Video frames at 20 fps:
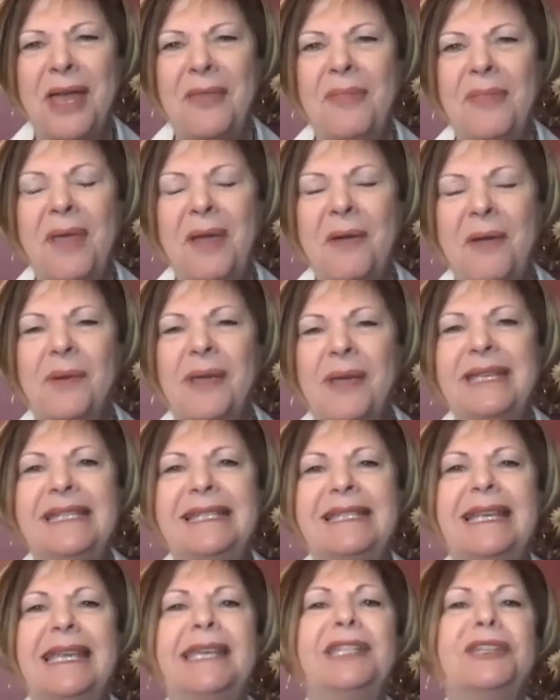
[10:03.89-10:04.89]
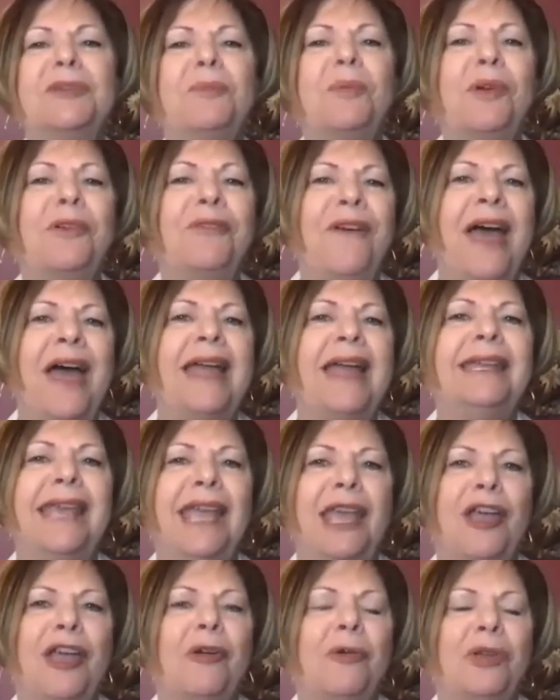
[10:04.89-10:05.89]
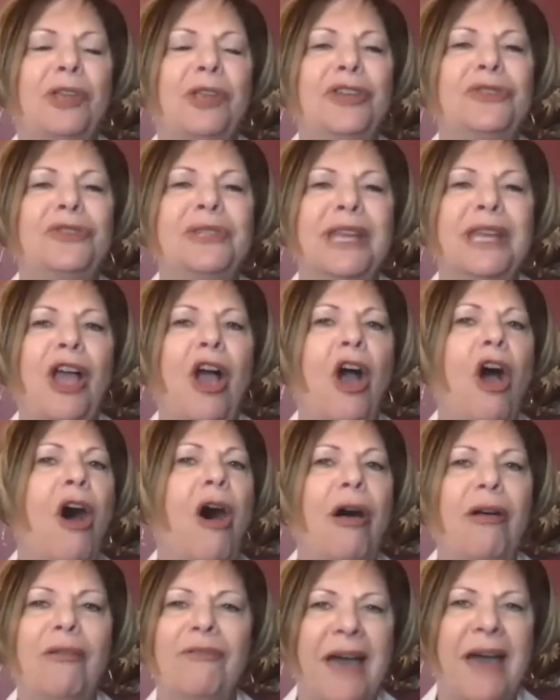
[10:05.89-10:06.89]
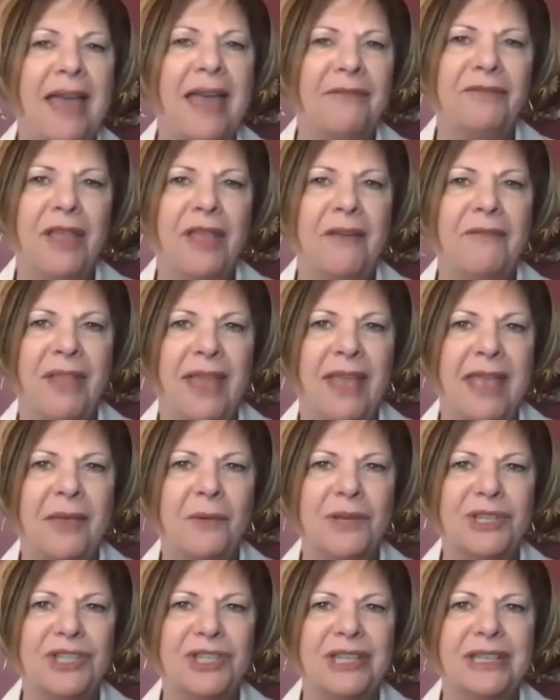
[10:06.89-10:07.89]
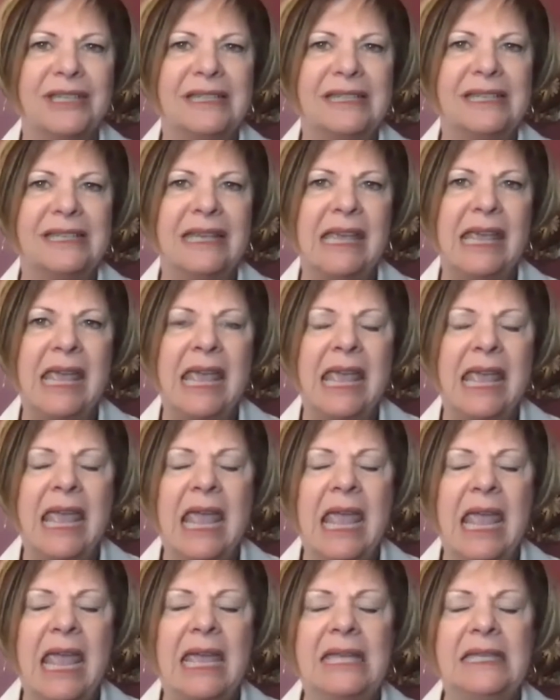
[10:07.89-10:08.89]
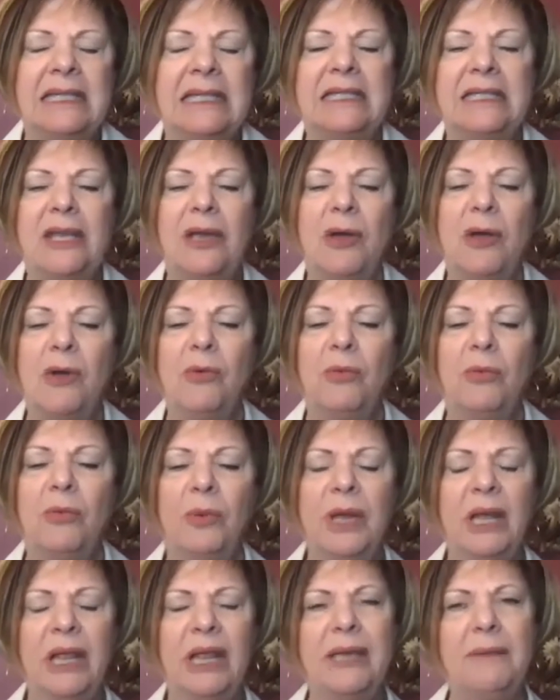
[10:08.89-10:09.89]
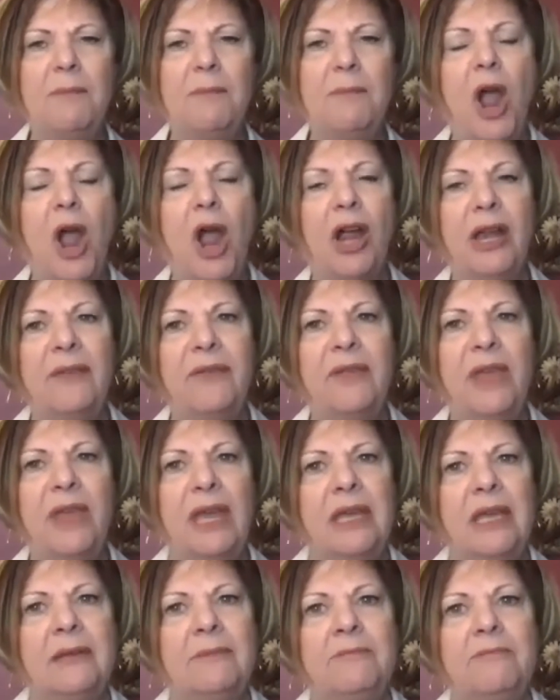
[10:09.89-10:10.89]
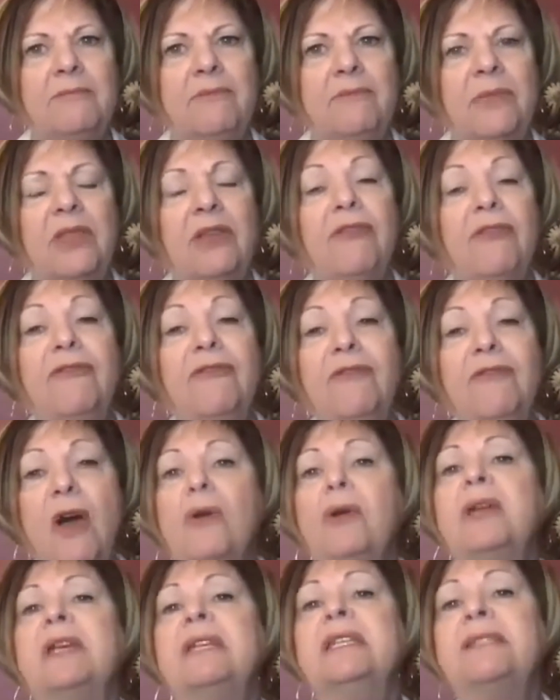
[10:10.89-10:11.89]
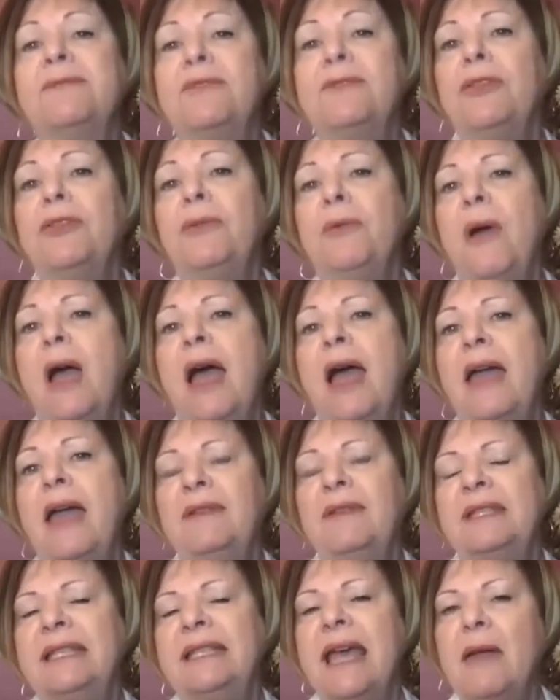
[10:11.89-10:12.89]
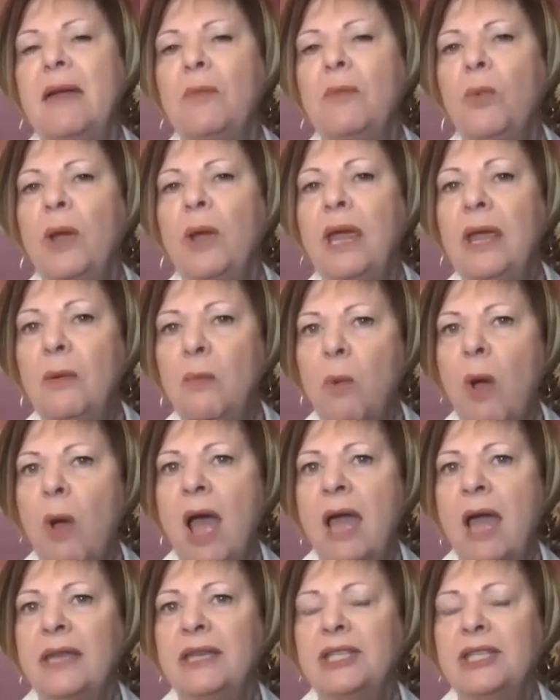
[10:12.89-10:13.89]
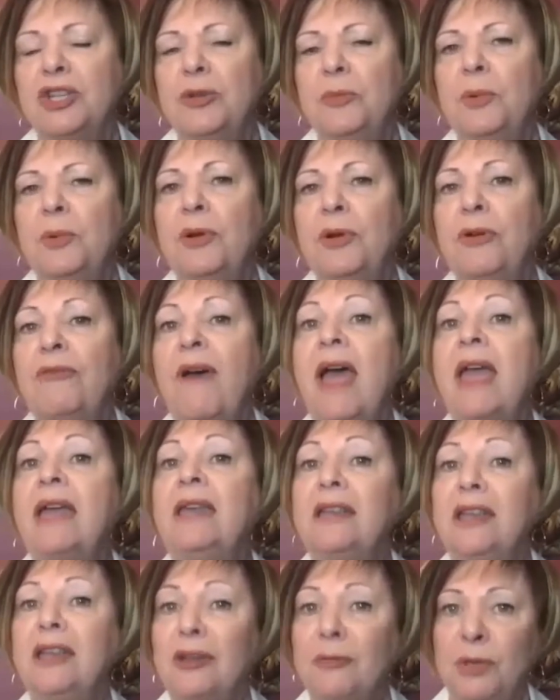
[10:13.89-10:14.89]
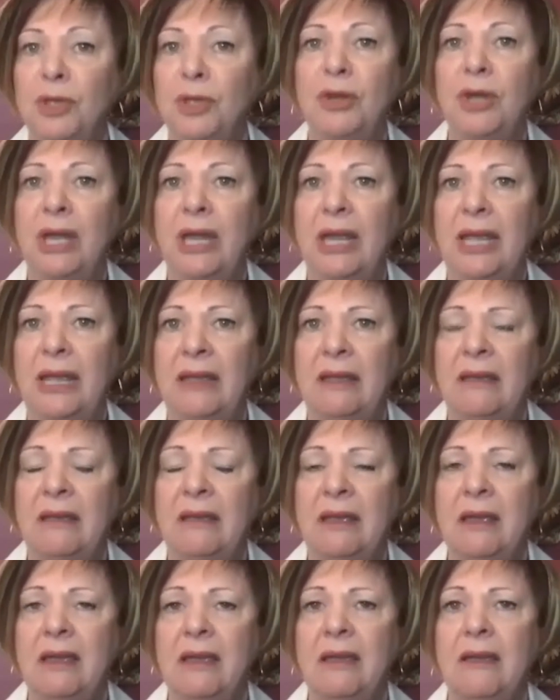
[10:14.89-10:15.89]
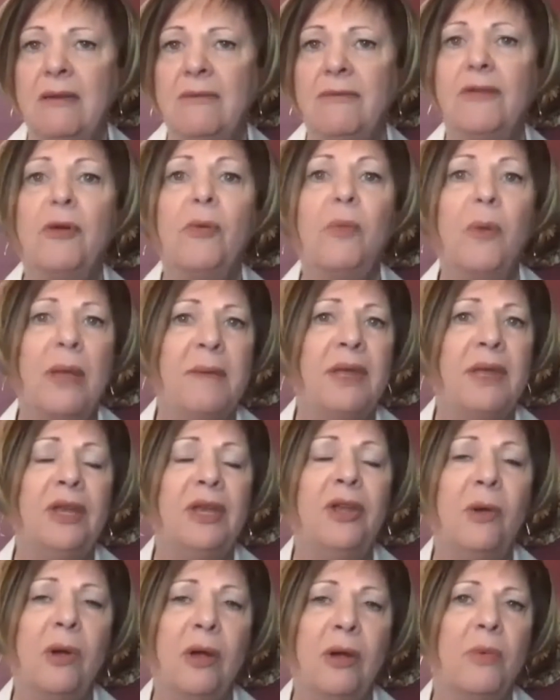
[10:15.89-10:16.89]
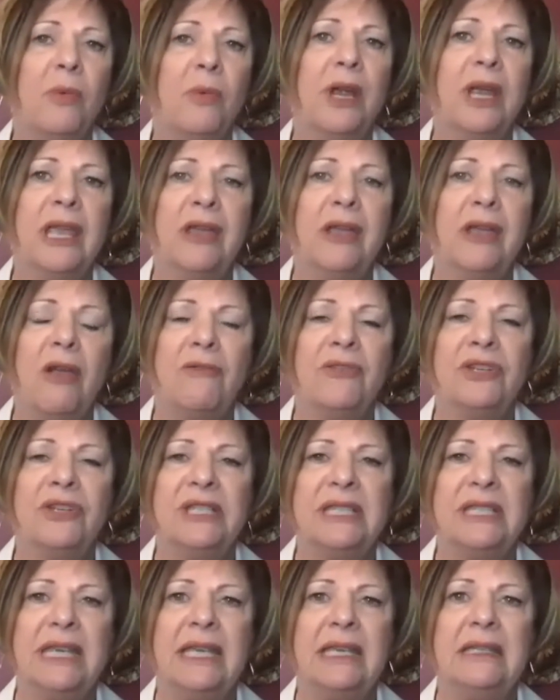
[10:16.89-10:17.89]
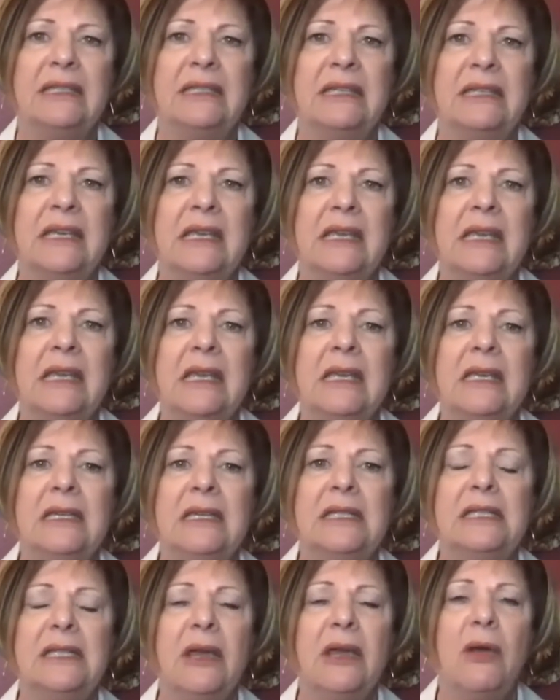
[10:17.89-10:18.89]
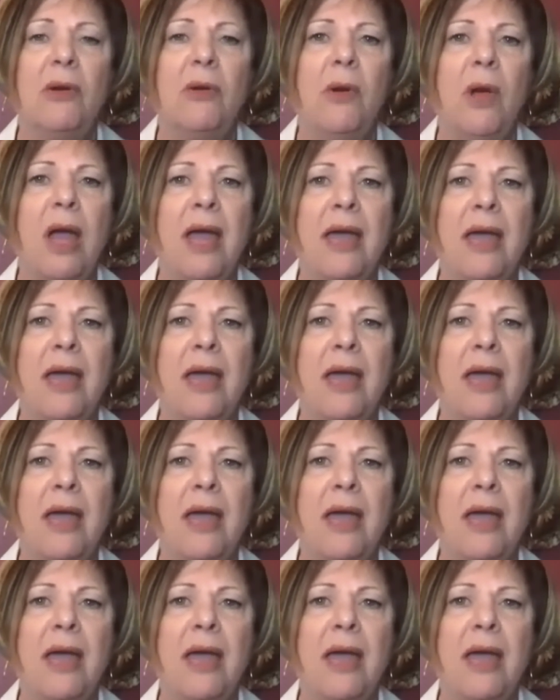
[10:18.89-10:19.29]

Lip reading: that we seek to provide care using all 5 love languages. And so really part of the focus for Thrive is that we want to provide community for women who are working overseas. So